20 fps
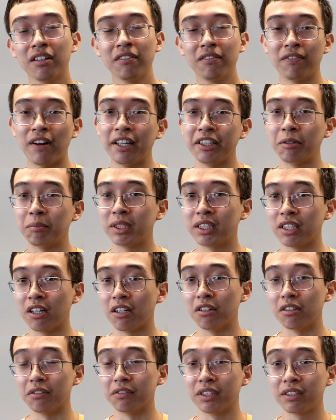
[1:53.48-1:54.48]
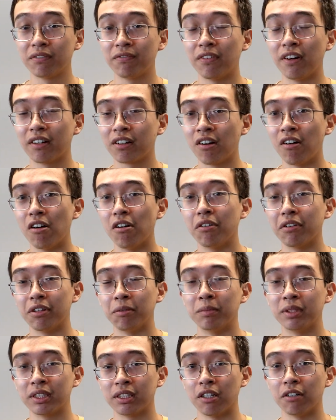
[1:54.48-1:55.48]
find themselves, call
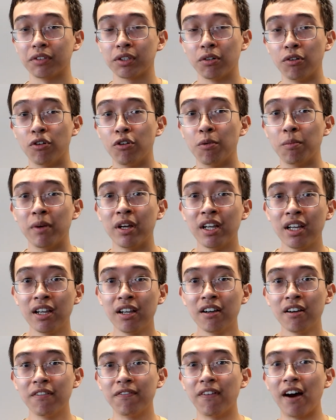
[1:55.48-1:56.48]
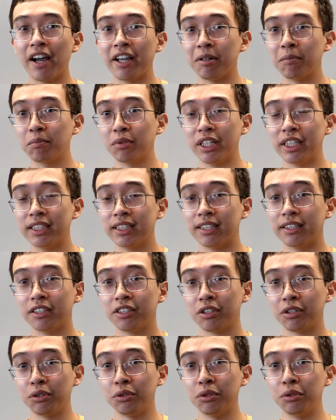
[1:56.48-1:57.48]
themselves home, find places
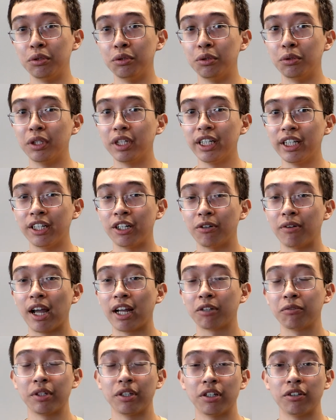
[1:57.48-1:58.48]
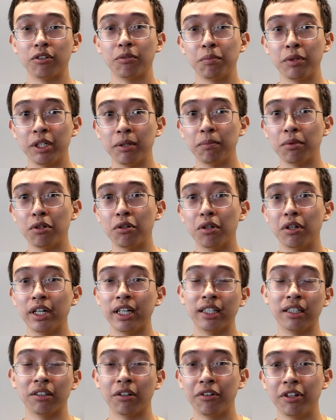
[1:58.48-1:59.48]
to interact with other people
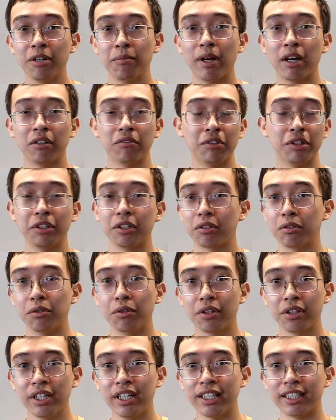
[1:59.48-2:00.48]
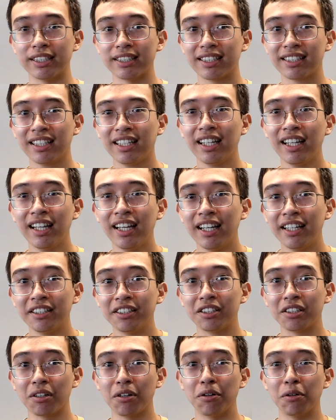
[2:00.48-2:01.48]
and learn about really cool things.
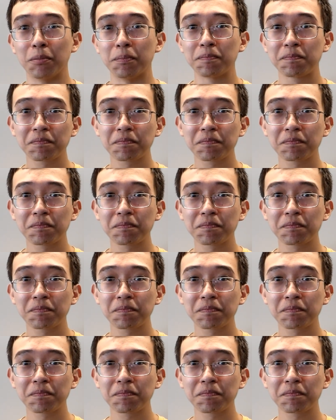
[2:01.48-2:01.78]
So